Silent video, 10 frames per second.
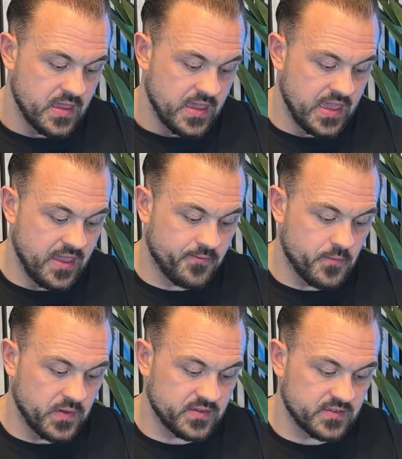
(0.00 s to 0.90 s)
here for
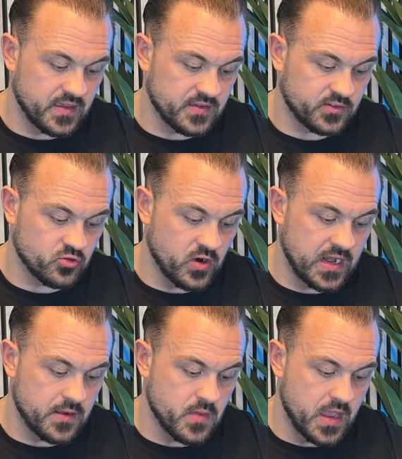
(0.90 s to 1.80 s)
business,
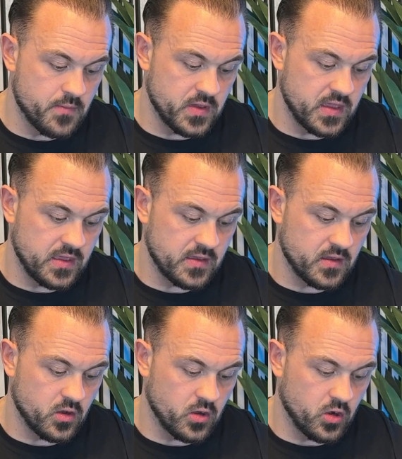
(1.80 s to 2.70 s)
training might be
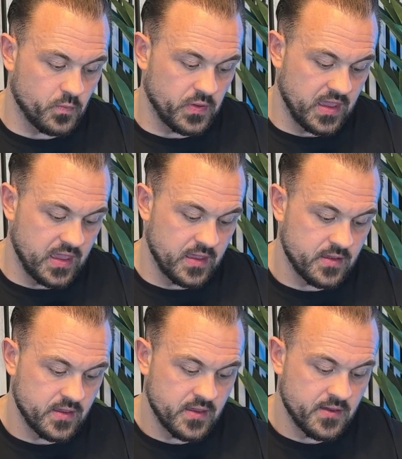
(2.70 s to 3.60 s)
up here,
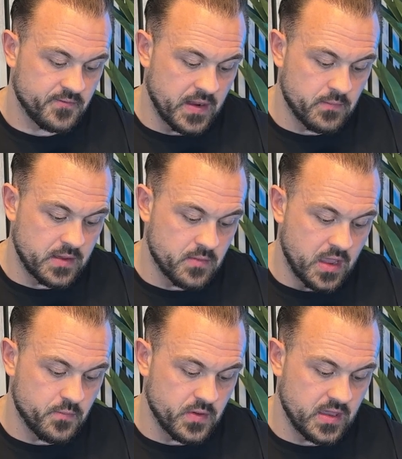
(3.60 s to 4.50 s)
family
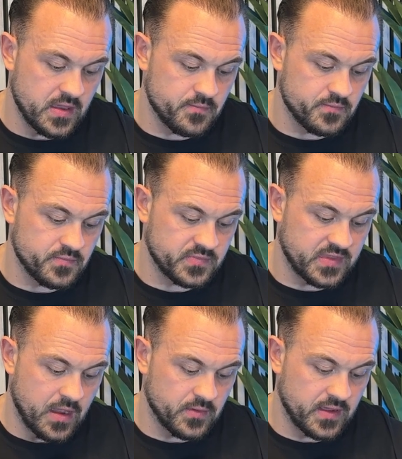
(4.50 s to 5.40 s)
might be
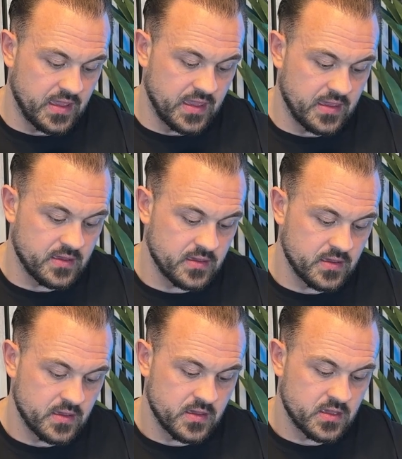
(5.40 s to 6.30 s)
down here,
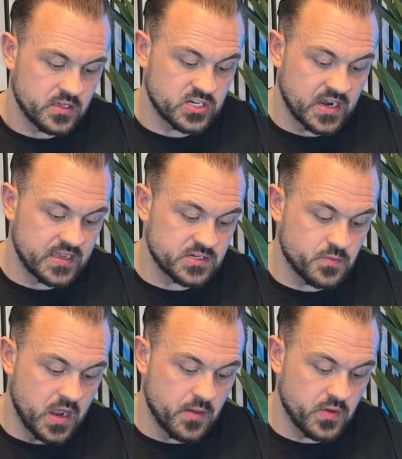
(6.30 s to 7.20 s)
challenge
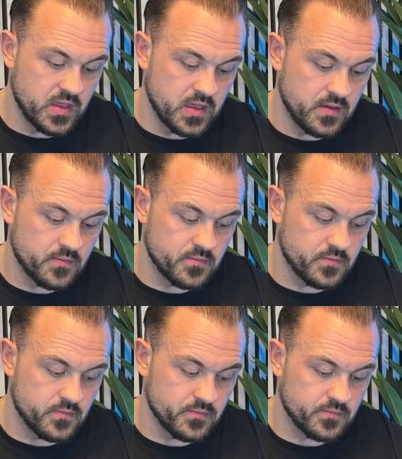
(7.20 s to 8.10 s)
might be
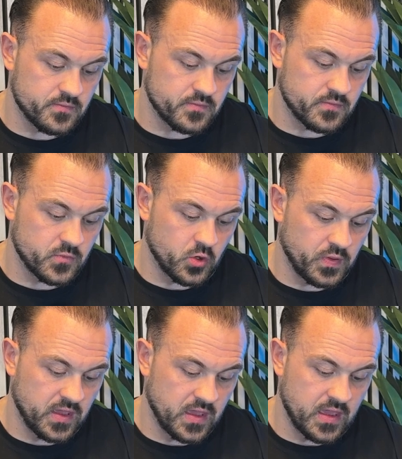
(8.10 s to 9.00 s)
up
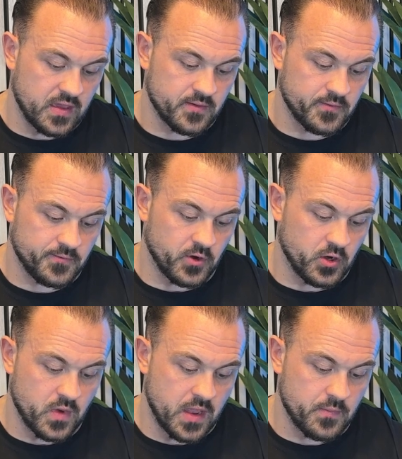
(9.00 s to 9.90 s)
here,
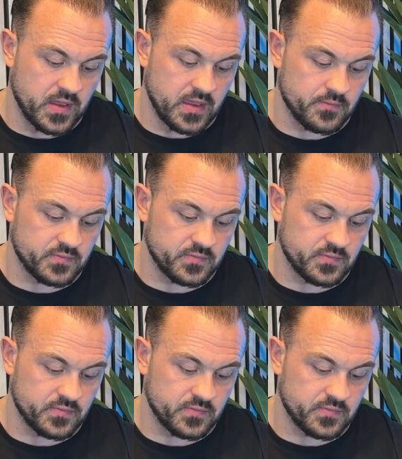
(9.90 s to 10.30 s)
fun might be